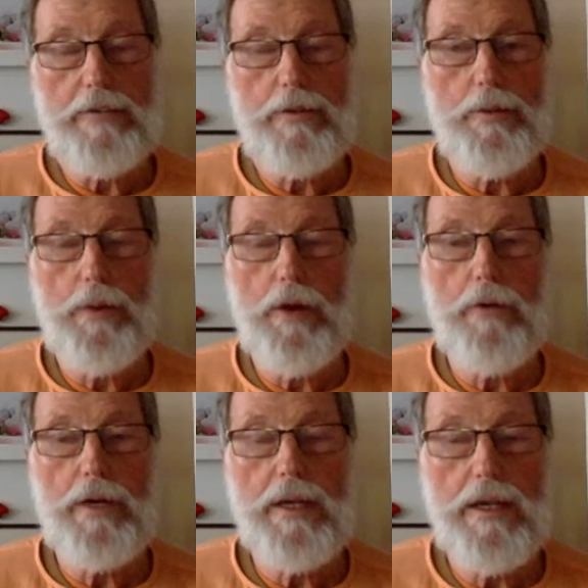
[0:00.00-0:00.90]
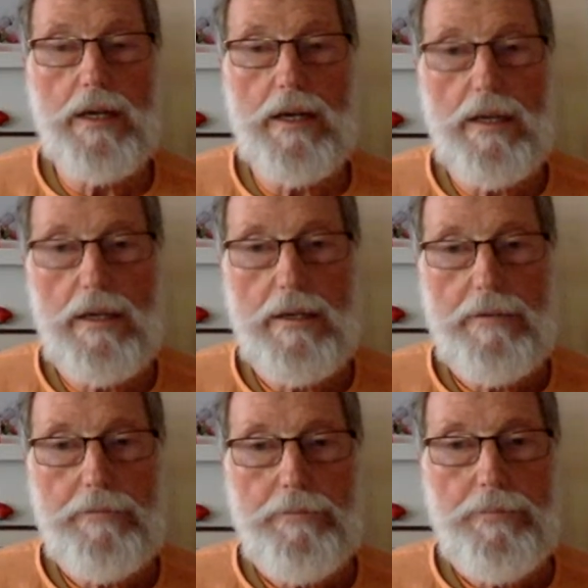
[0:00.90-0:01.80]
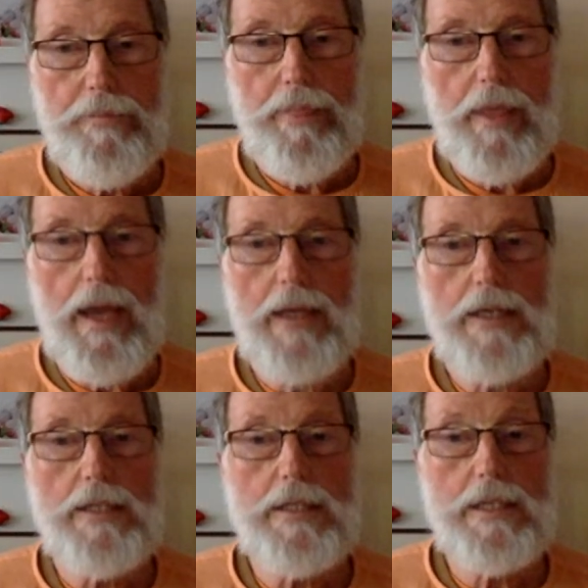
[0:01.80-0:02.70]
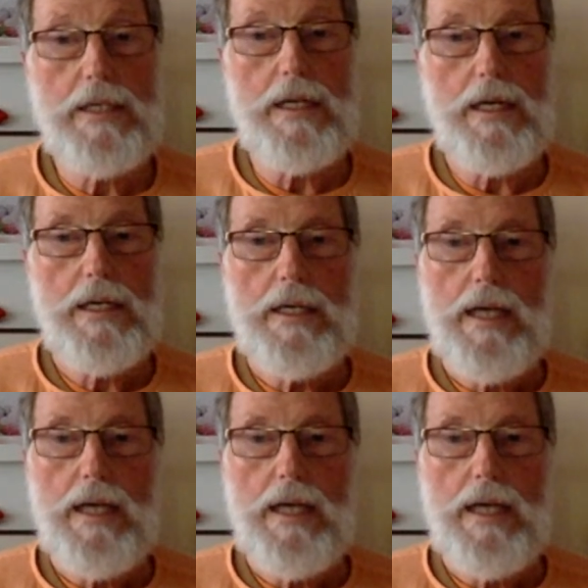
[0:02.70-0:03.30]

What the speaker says: from the Bhagavad Gita and consider